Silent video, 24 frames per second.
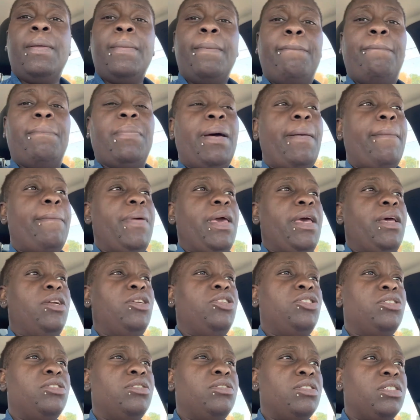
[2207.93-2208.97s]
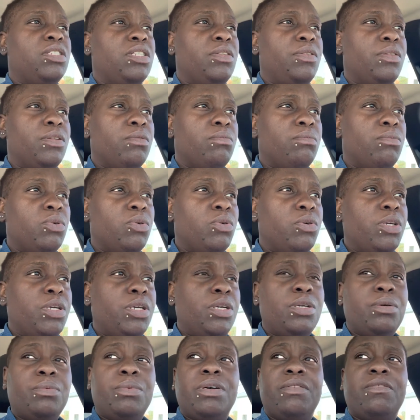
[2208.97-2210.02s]
my managers in the
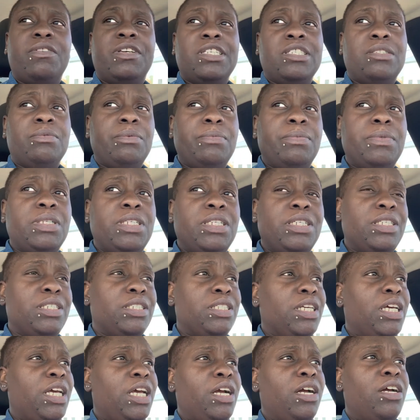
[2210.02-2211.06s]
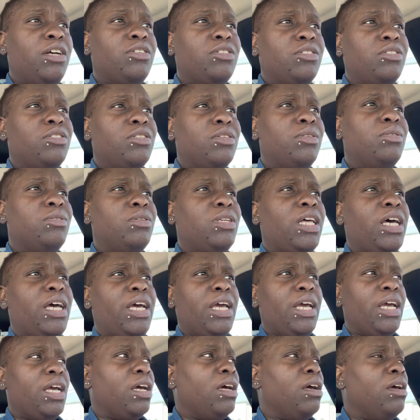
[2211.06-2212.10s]
morning or whatever case it be, because they are so
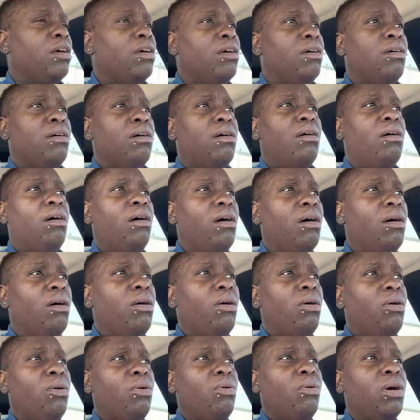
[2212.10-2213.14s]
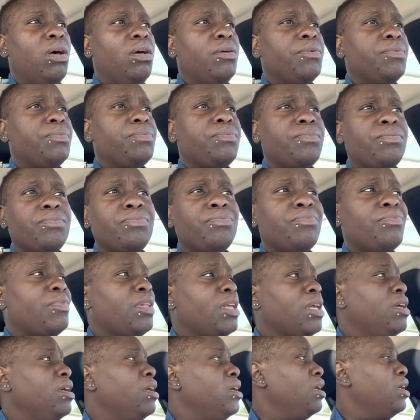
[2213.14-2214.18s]
like, oh,
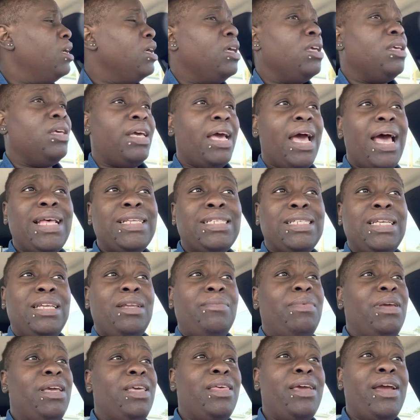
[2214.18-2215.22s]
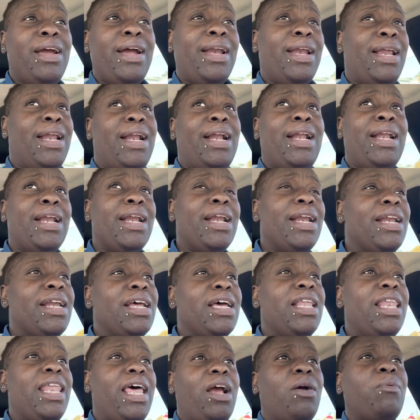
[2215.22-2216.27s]
you guys need to be there, da da da da da.
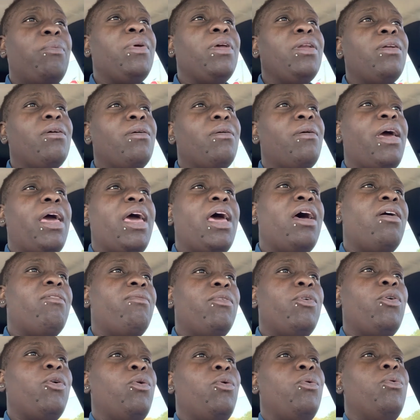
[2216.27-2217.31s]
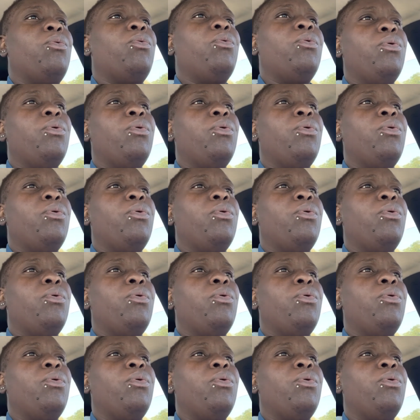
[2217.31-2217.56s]
Like, we don't have no,